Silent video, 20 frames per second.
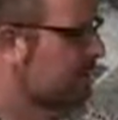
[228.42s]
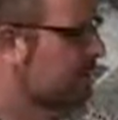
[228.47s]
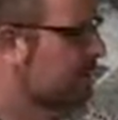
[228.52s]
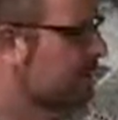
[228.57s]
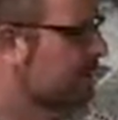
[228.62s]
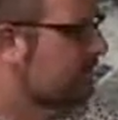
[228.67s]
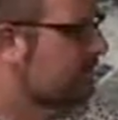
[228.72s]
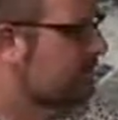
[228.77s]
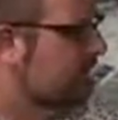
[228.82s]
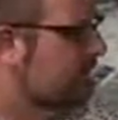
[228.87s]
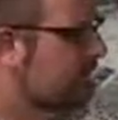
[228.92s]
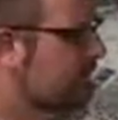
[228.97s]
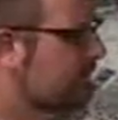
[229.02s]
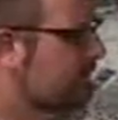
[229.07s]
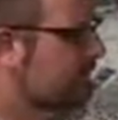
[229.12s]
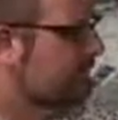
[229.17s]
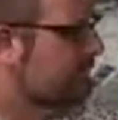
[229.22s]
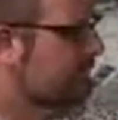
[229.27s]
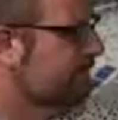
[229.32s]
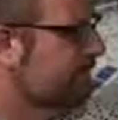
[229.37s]

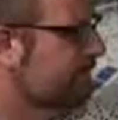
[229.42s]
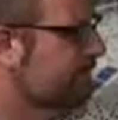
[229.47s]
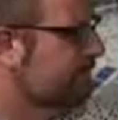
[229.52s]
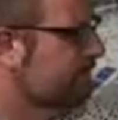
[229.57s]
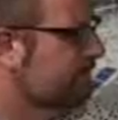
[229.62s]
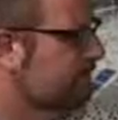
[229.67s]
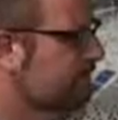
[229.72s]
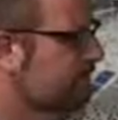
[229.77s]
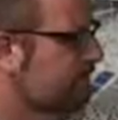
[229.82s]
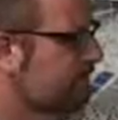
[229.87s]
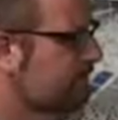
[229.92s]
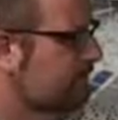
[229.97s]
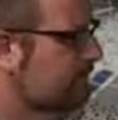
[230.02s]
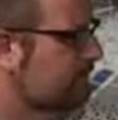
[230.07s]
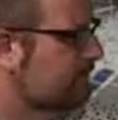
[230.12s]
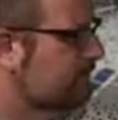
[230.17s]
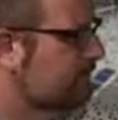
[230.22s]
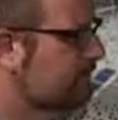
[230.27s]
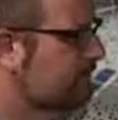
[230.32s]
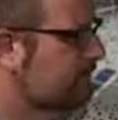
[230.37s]

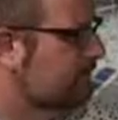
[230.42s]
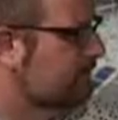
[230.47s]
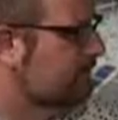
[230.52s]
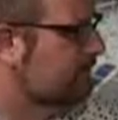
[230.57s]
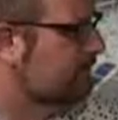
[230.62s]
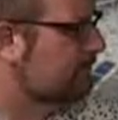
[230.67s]
No words are spoken by the person on screen.